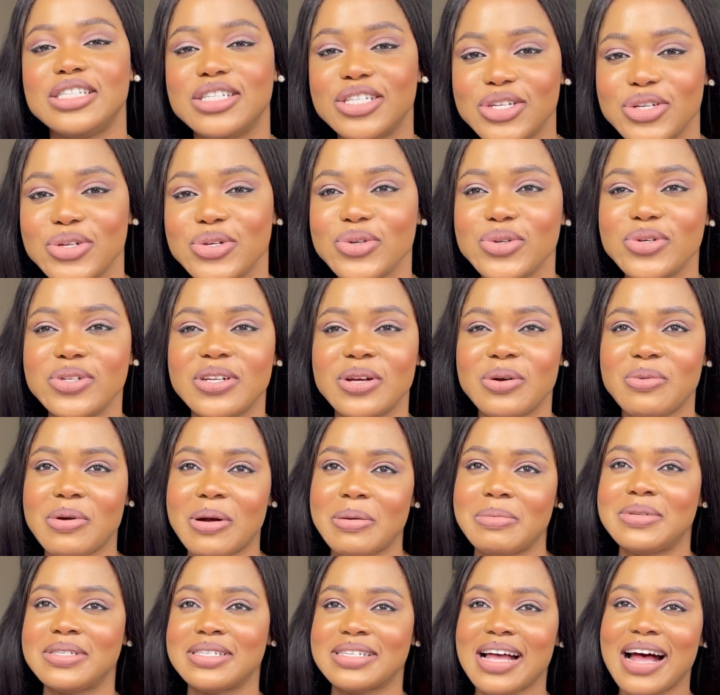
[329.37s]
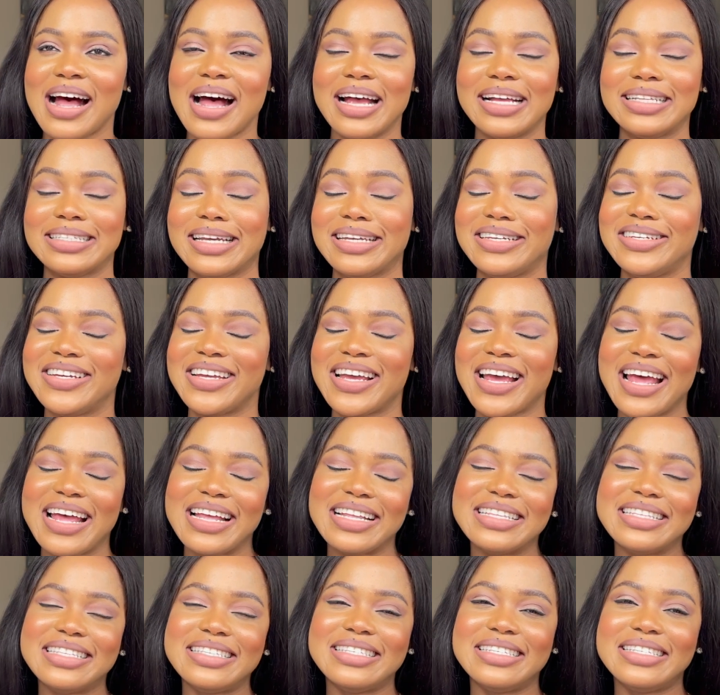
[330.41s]
to the website and you get
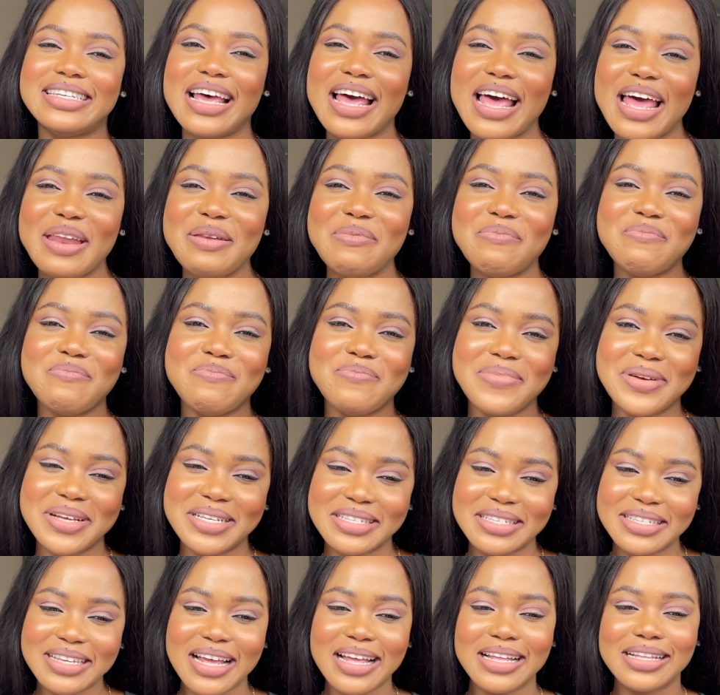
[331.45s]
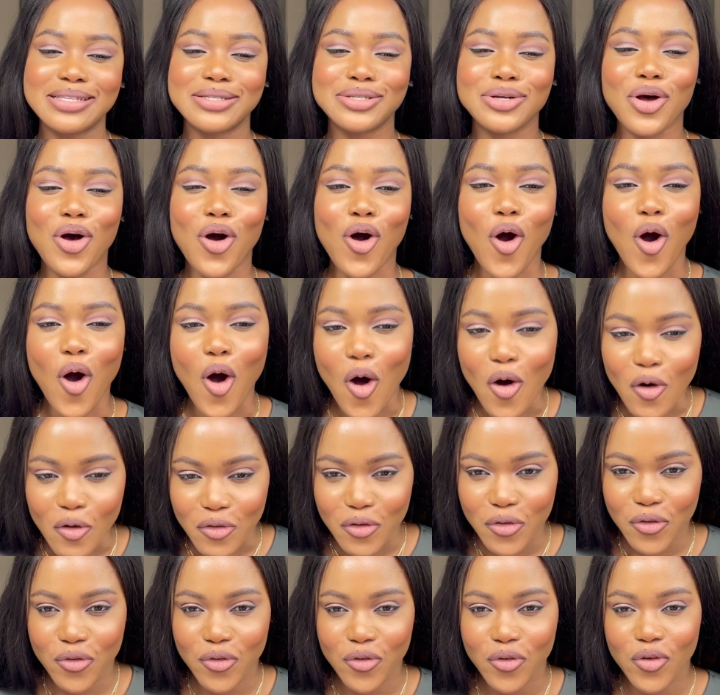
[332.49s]
10%
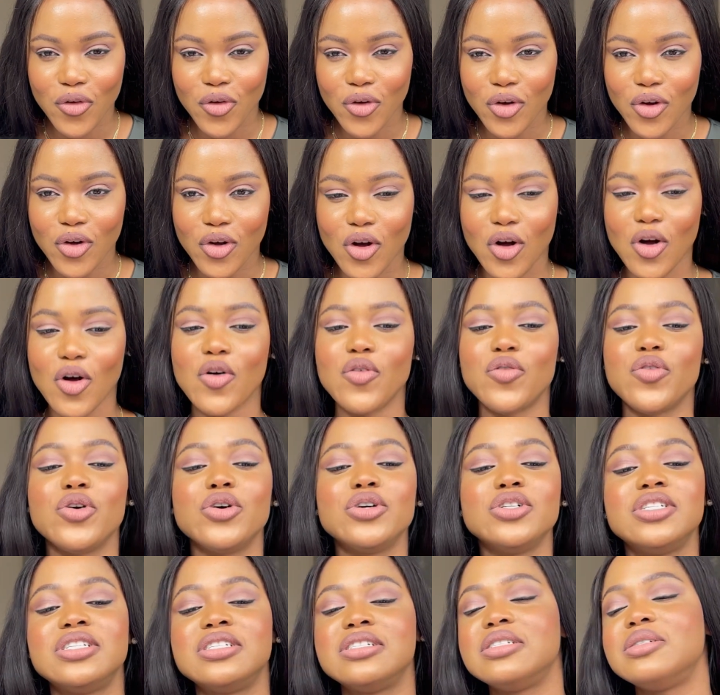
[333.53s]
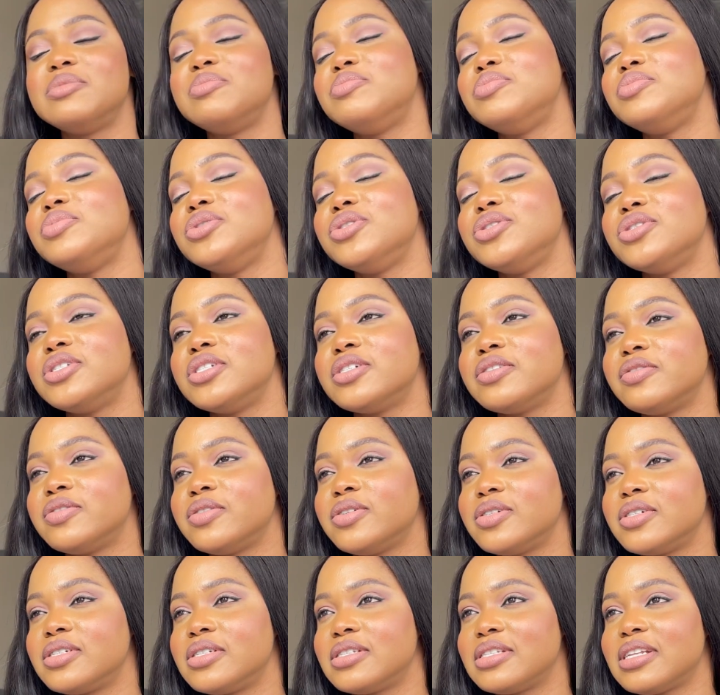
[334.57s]
off of all this
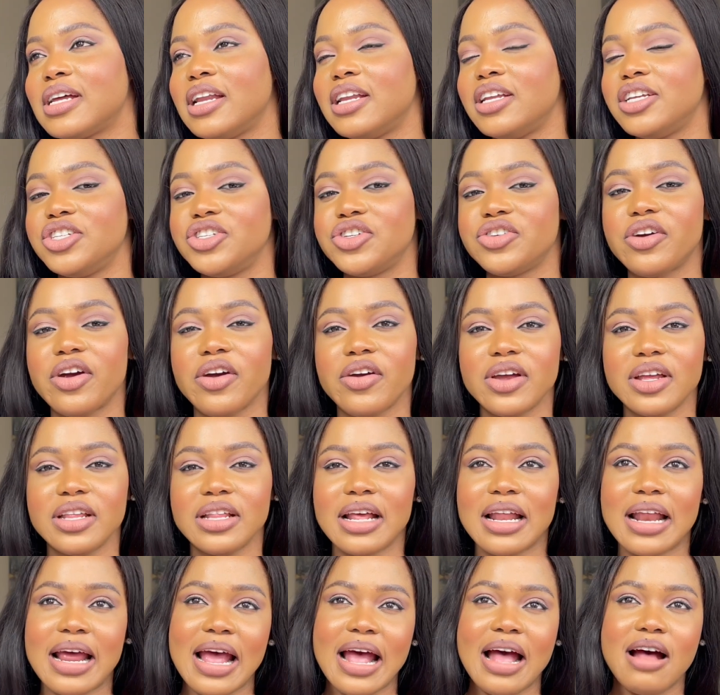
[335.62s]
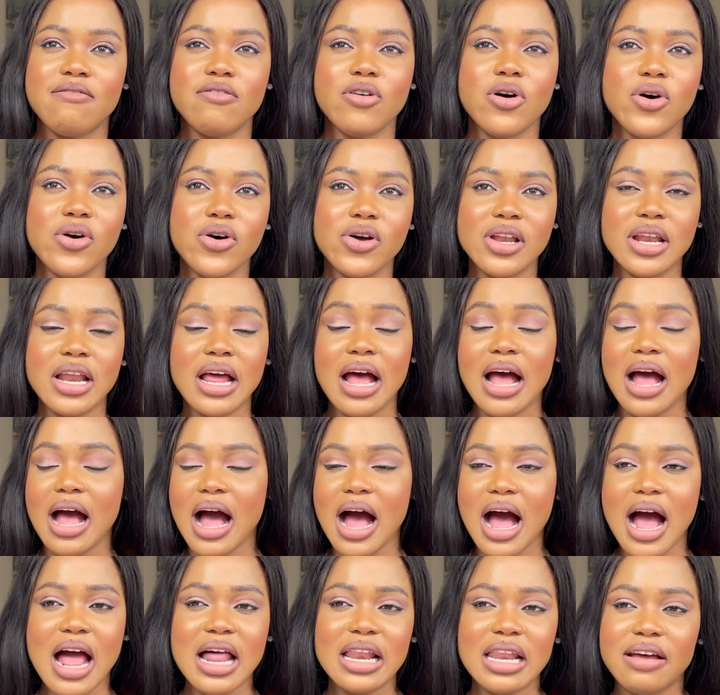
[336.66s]
beautiful, stunning jewelry that I have on.
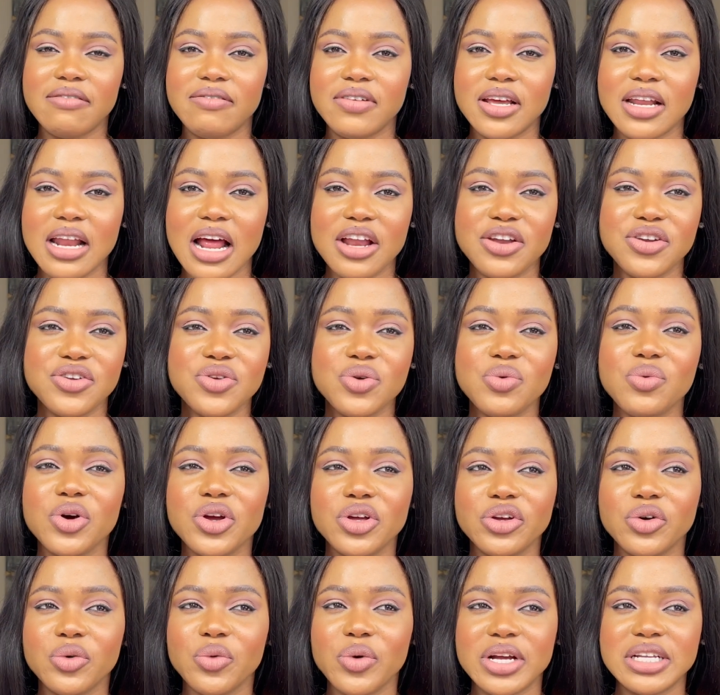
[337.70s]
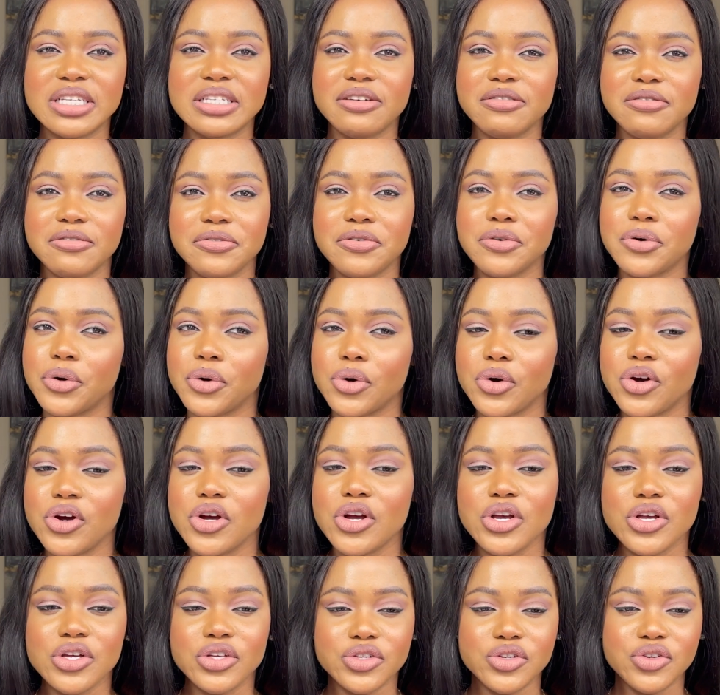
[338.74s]
I love it. I don't know what you're waiting for.
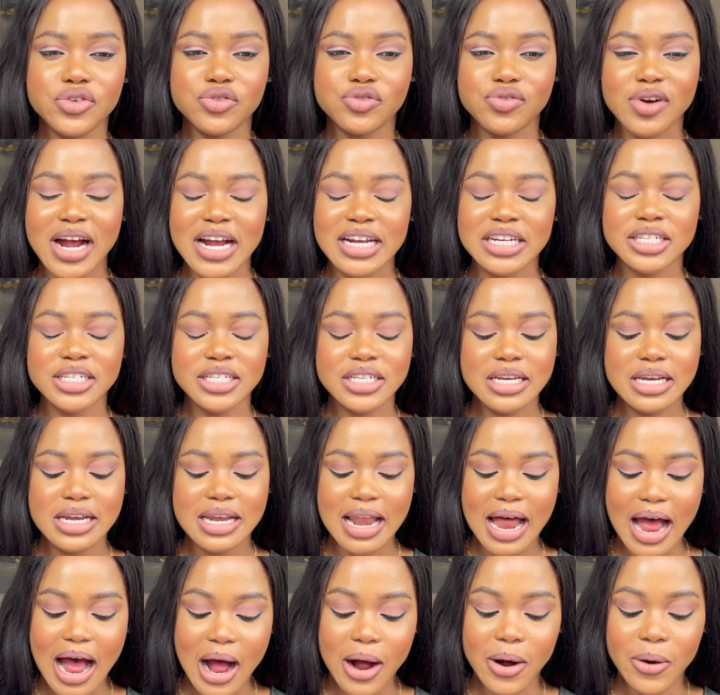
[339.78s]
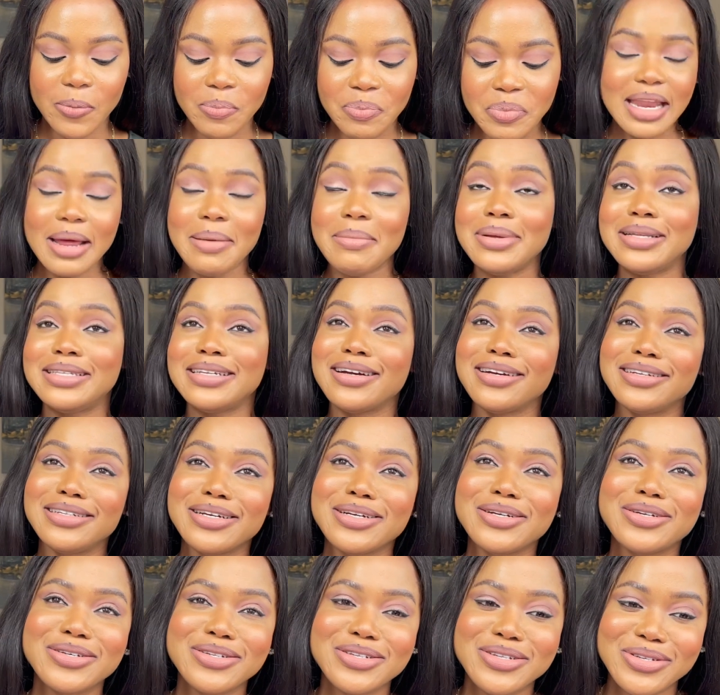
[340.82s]
So rush now. Let me tell you the
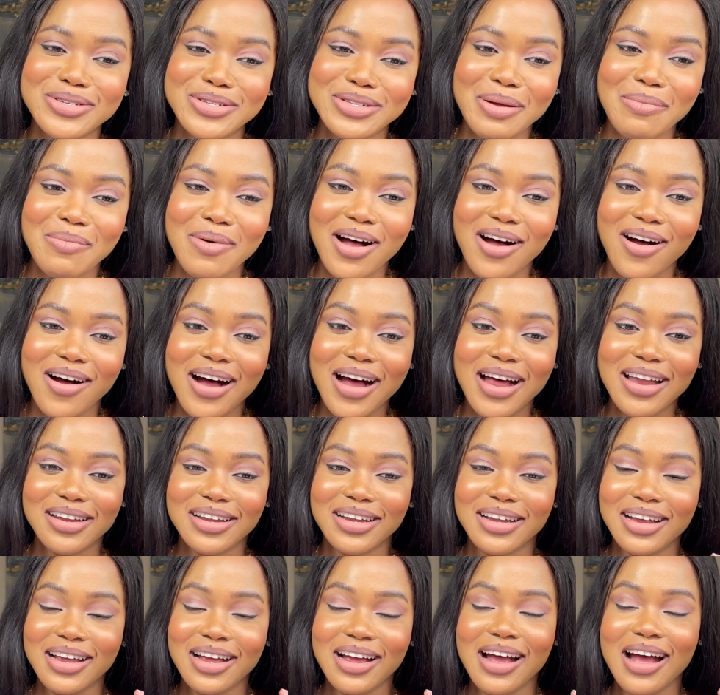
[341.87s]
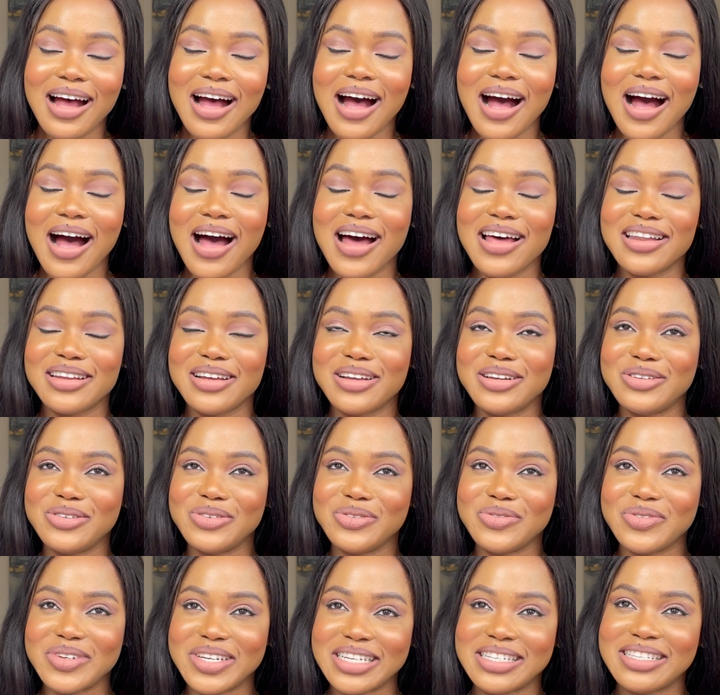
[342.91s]
good news about Ana
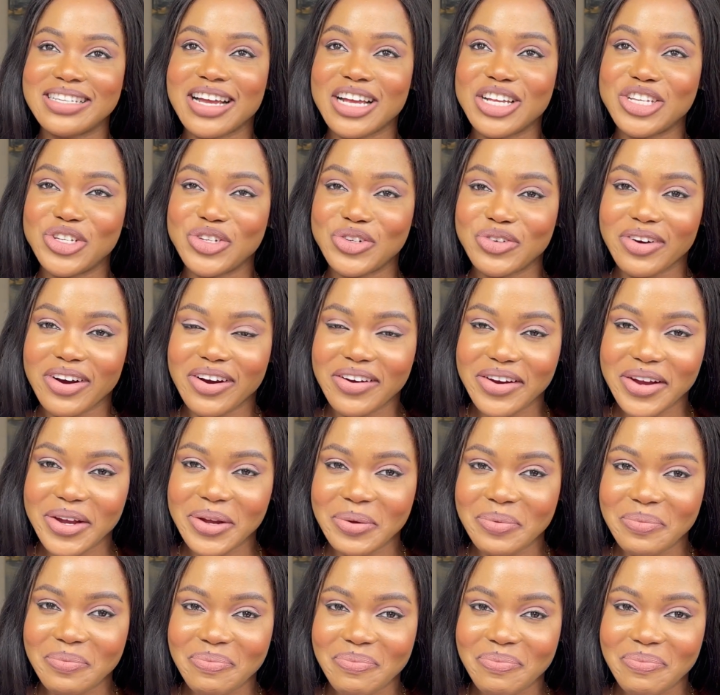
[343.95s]
Luisa Jewelry.